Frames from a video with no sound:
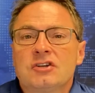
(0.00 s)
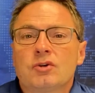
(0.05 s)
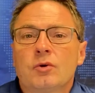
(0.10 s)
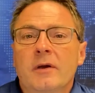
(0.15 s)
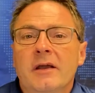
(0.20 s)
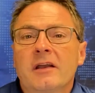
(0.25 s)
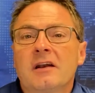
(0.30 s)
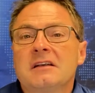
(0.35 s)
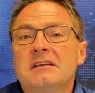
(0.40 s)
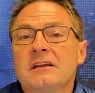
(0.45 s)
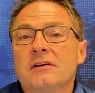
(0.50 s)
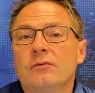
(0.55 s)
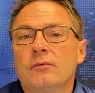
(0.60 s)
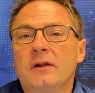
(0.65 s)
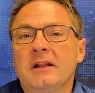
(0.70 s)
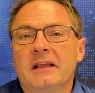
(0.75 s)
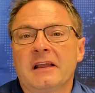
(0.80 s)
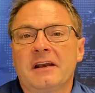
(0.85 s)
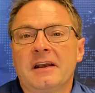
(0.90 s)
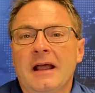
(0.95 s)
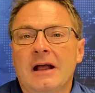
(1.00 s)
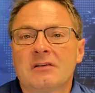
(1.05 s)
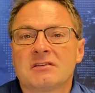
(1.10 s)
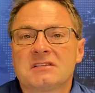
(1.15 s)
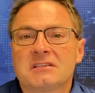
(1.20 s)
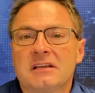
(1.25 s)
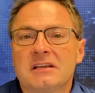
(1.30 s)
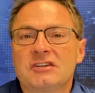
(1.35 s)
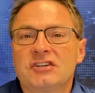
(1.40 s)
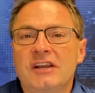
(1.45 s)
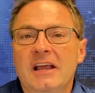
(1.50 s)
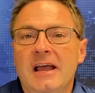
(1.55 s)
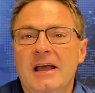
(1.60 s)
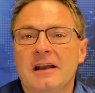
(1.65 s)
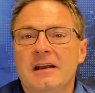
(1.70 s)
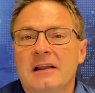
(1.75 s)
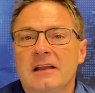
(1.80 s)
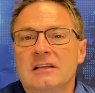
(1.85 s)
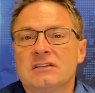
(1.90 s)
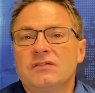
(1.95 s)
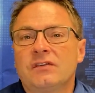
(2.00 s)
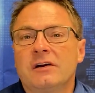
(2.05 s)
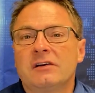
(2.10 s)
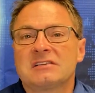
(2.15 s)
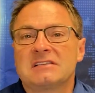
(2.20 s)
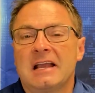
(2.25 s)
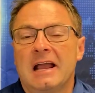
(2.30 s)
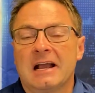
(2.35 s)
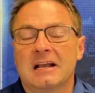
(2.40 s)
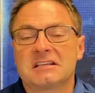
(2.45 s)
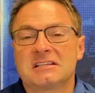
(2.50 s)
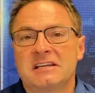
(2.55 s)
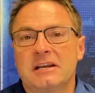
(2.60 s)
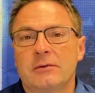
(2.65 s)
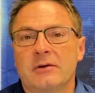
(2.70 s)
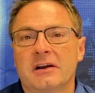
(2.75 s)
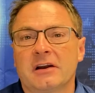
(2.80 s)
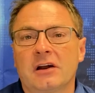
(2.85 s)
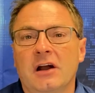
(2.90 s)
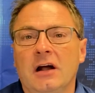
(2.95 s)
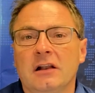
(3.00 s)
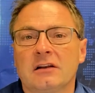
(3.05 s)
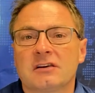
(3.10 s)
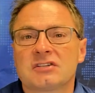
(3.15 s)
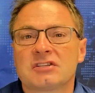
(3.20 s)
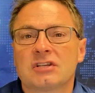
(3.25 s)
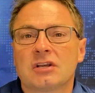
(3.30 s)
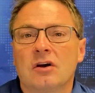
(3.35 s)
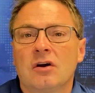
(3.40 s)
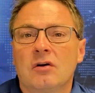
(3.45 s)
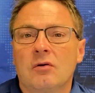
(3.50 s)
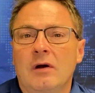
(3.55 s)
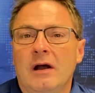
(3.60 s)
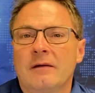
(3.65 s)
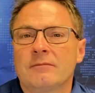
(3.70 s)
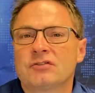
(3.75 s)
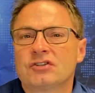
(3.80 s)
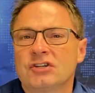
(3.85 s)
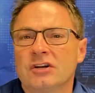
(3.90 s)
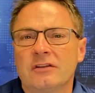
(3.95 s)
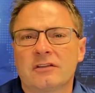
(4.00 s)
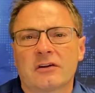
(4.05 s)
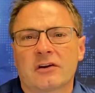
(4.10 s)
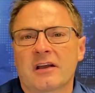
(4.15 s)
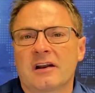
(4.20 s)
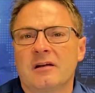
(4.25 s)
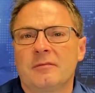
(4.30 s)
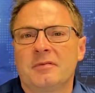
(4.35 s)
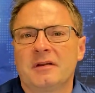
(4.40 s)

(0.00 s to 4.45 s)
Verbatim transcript: Toyota didn't really announce this yet as far as exterior color, so I'm sure they're gonna